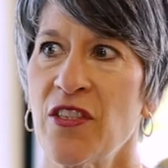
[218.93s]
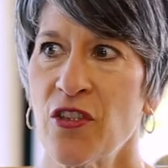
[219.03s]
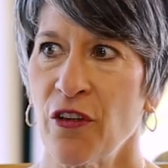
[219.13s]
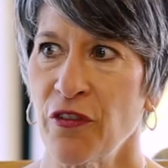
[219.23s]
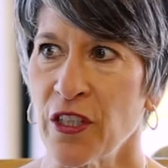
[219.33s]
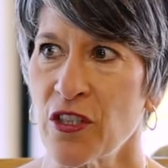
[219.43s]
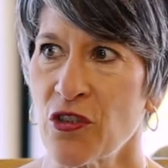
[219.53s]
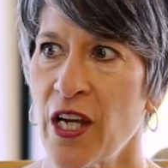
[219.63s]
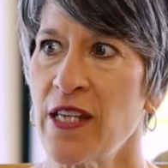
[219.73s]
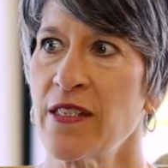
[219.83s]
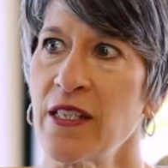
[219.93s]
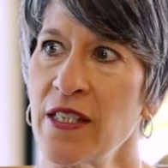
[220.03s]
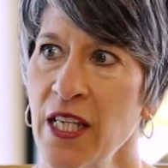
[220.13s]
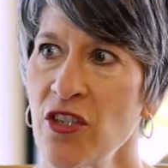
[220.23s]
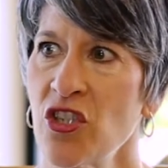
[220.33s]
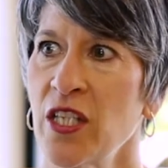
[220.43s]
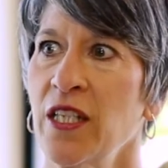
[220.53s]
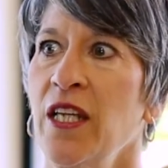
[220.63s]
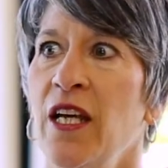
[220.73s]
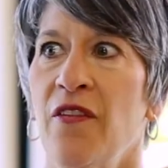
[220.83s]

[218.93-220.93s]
start feeling stress and tension.